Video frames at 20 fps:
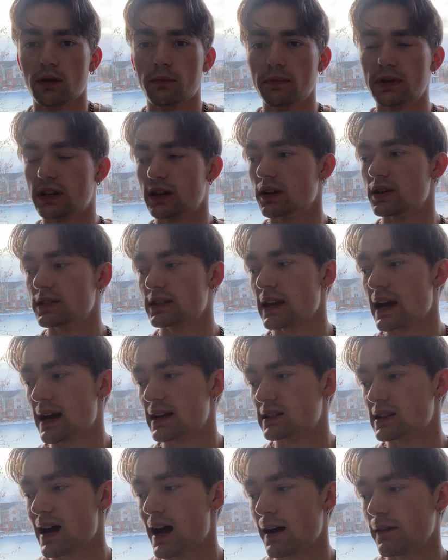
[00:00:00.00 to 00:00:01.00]
Because guys,
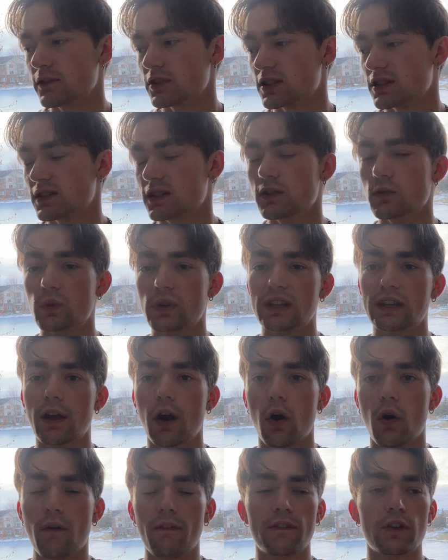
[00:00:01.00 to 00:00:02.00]
obviously we know if